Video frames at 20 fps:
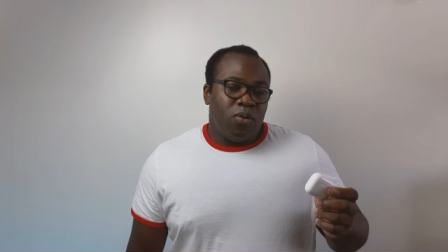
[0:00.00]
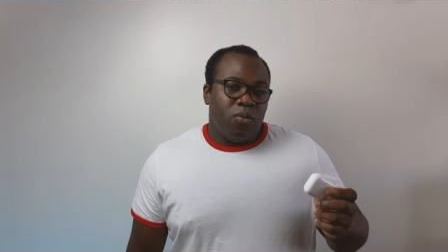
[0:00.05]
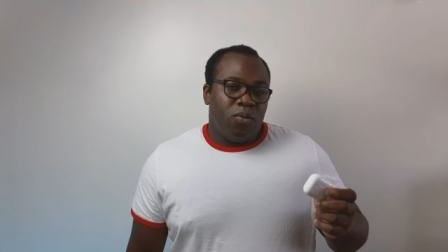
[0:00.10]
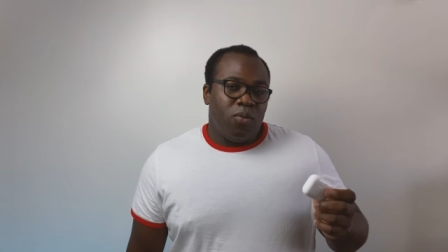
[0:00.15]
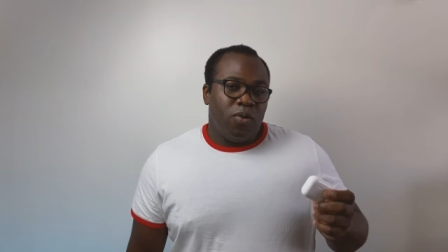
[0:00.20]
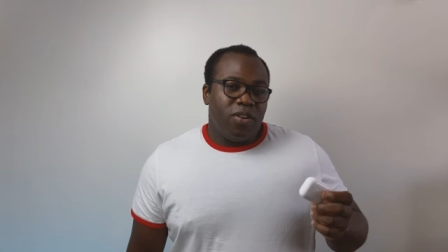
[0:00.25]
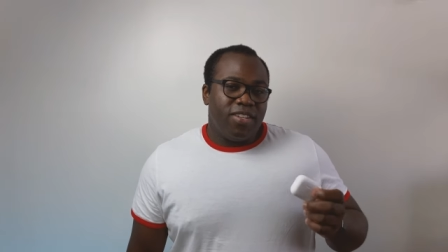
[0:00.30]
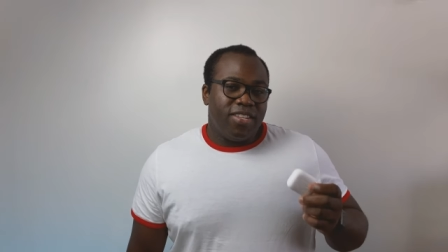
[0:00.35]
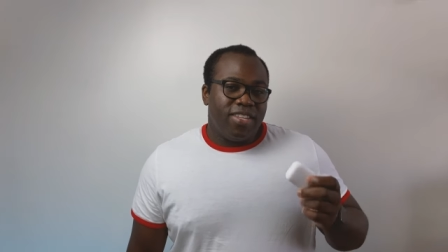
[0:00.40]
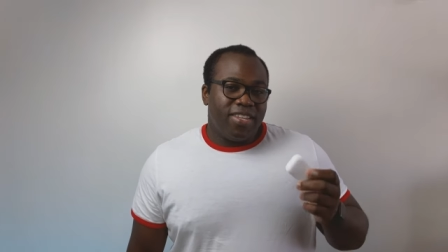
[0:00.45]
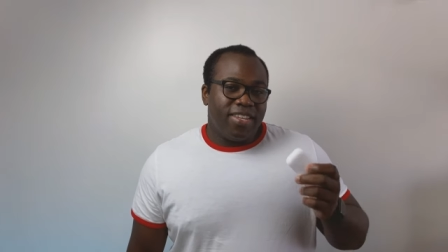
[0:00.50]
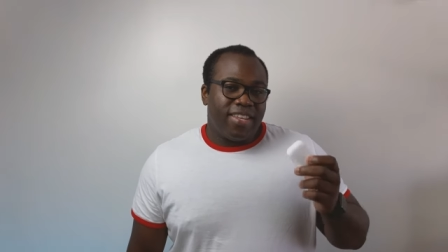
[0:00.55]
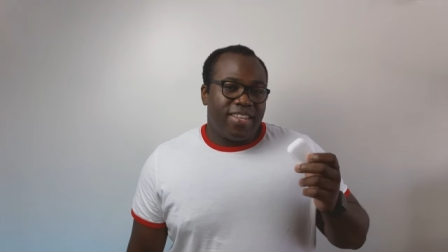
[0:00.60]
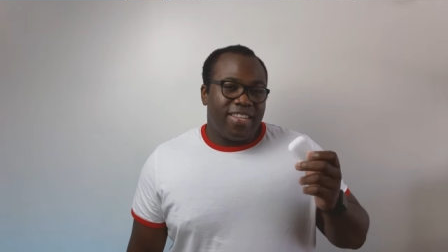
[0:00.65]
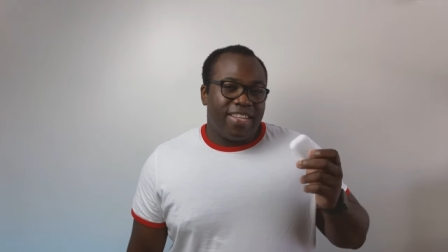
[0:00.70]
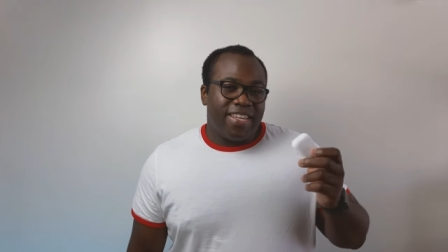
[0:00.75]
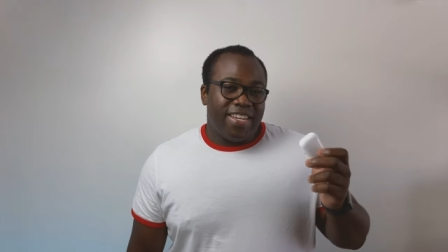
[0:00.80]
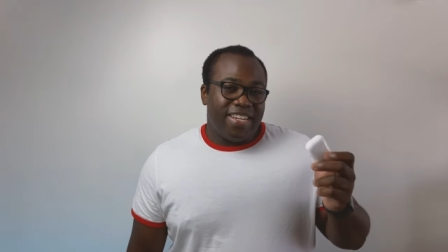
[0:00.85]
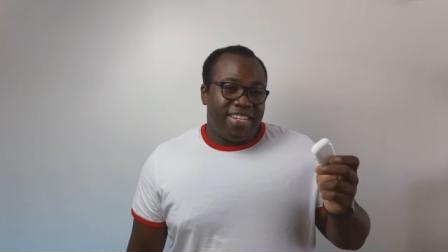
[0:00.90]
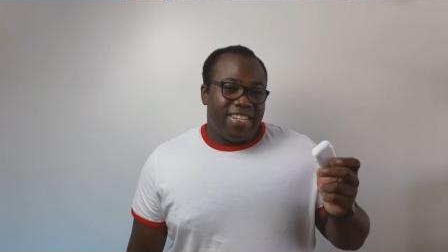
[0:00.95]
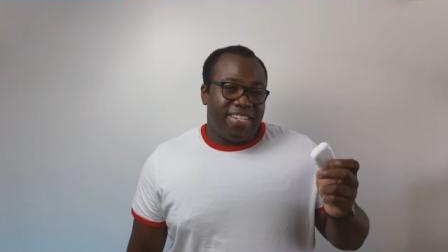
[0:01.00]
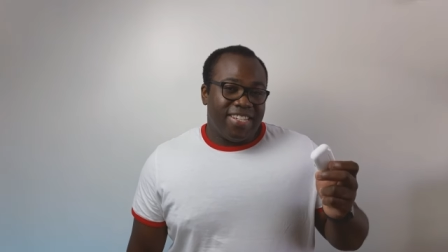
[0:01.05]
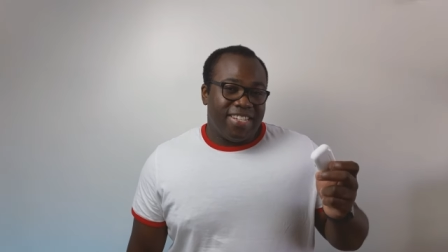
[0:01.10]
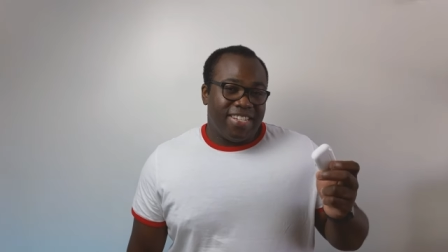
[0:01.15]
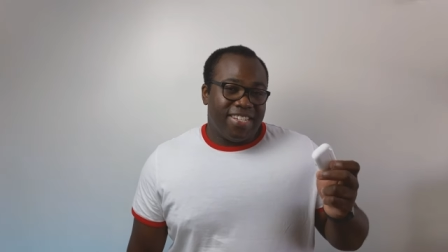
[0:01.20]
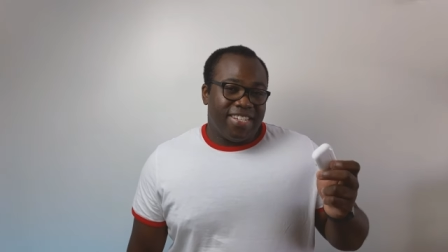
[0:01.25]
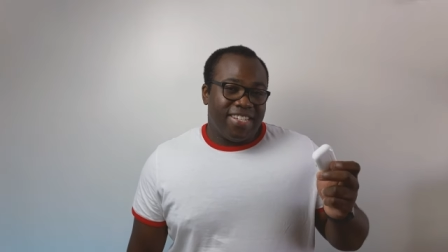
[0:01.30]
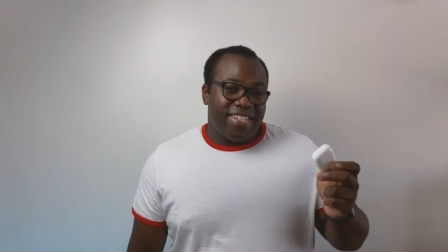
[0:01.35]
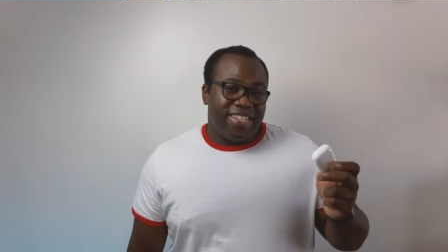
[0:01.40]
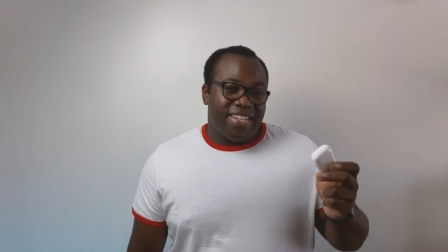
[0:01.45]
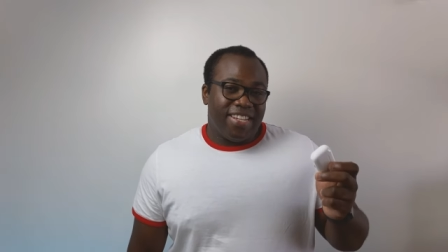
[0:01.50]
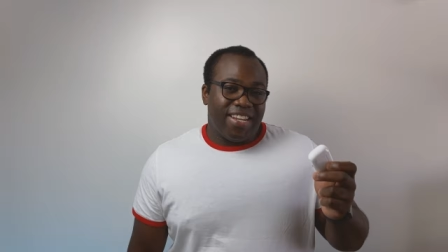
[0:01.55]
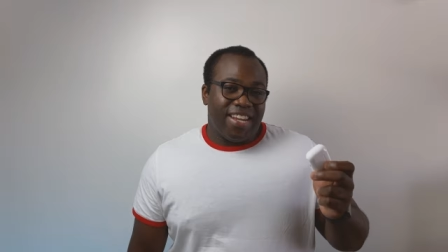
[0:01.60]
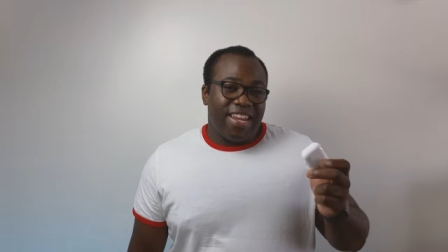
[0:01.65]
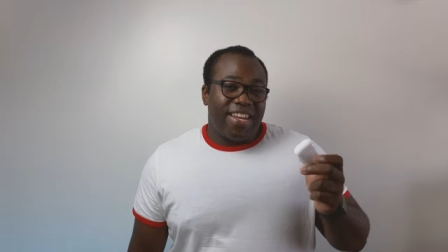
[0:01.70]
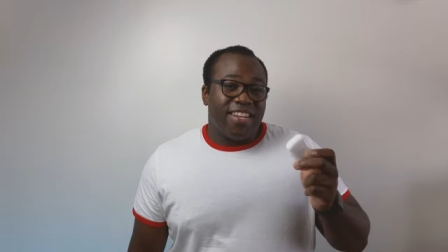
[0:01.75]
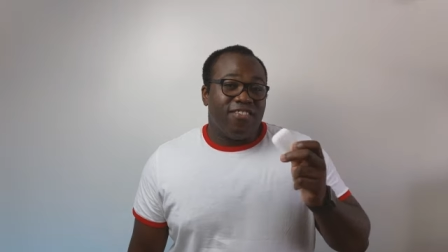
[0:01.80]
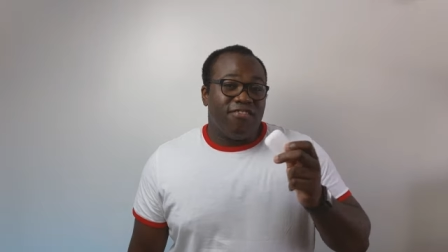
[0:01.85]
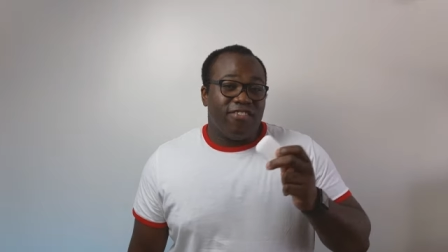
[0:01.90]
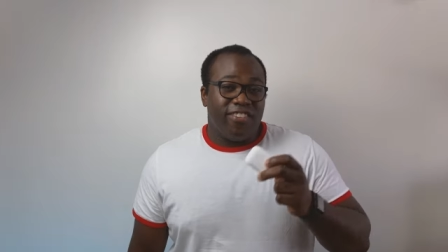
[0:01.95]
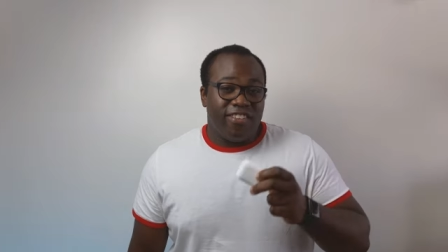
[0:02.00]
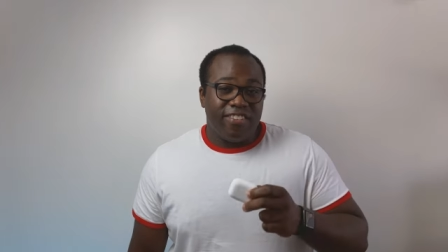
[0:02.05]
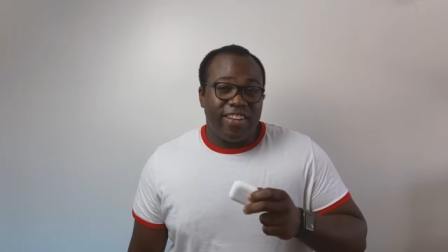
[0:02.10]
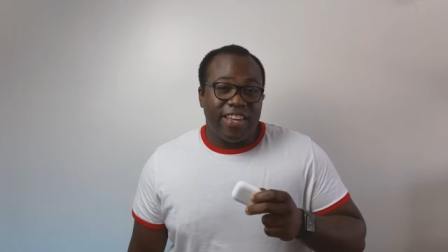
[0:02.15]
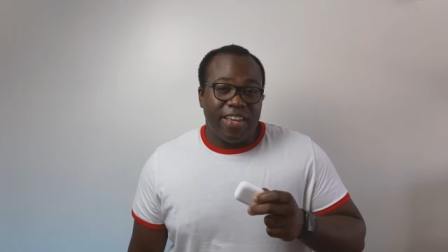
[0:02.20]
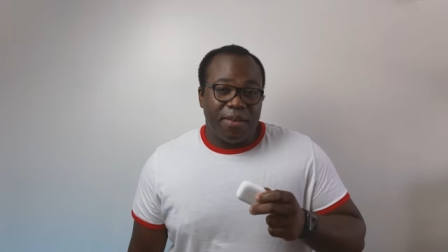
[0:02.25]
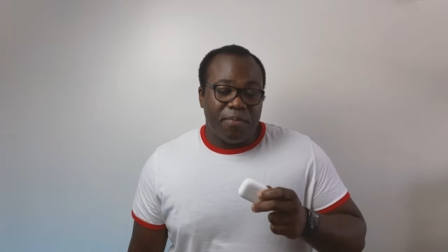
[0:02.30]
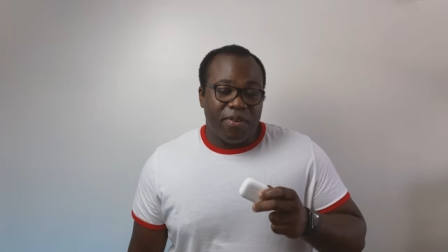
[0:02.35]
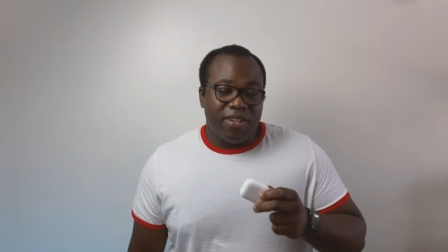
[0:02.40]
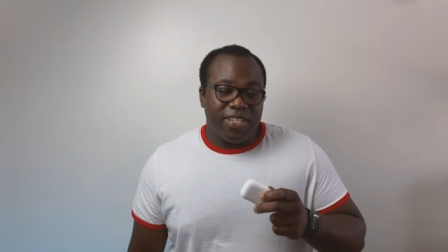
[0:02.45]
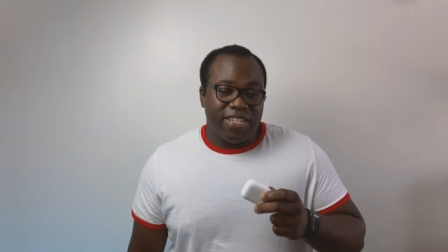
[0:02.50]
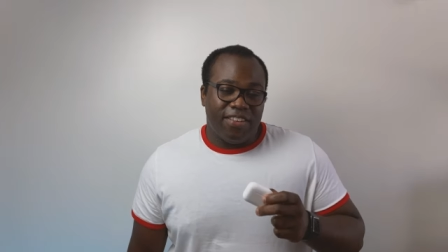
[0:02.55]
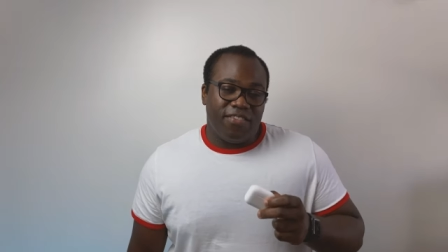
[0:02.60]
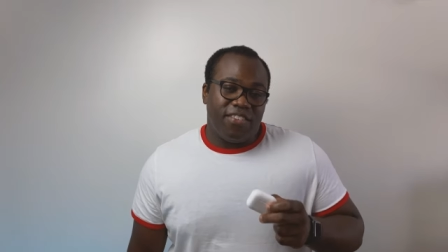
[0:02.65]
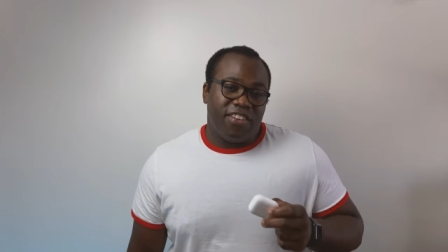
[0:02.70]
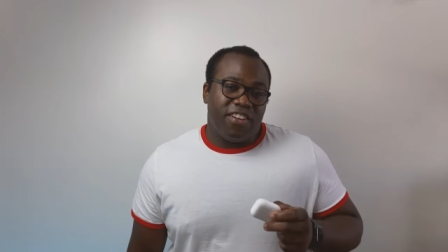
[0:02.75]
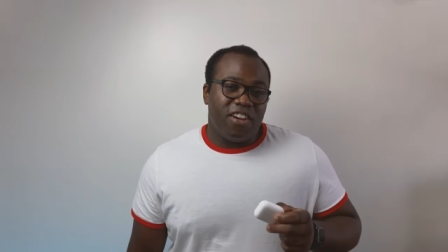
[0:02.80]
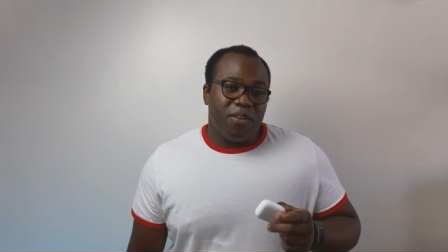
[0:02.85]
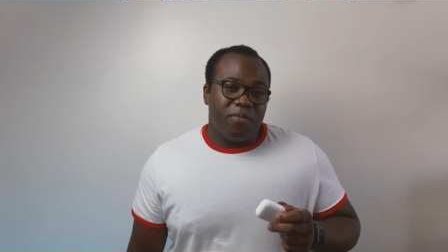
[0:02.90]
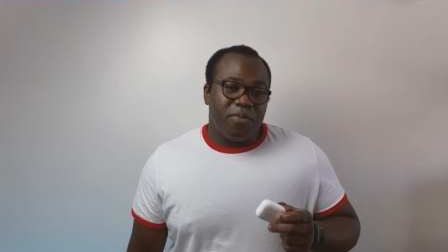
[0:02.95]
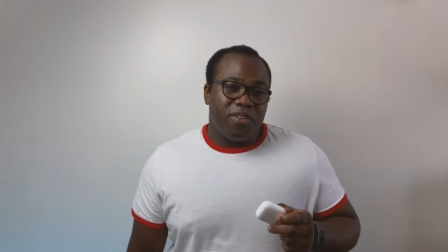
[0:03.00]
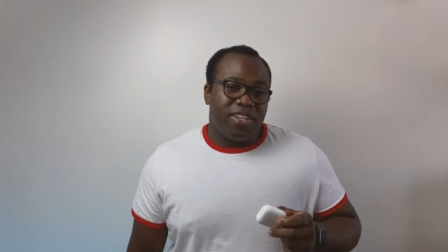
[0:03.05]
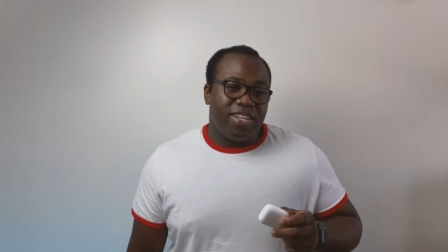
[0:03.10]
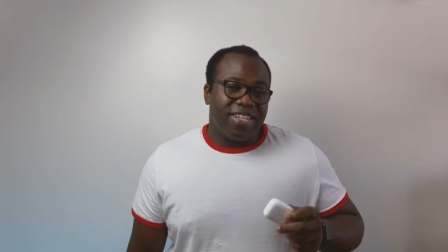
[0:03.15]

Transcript: One thing that these and the real AirPods have in common